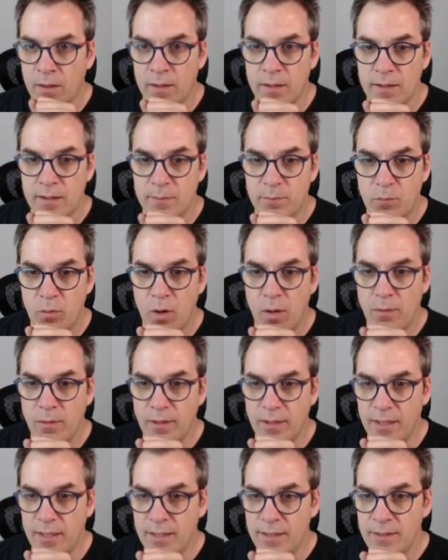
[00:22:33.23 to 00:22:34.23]
It's
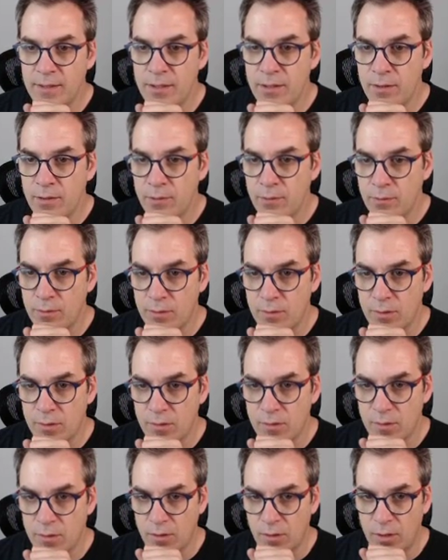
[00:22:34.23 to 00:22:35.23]
probably in the
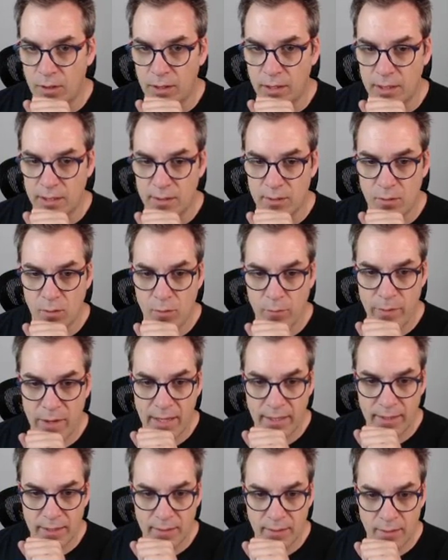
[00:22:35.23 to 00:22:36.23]
notes. Let's go
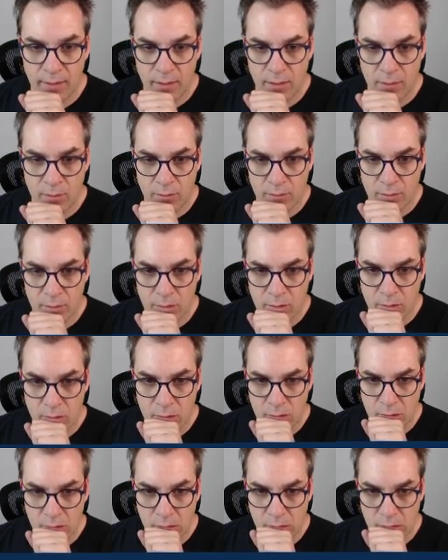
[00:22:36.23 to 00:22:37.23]
back in the notes.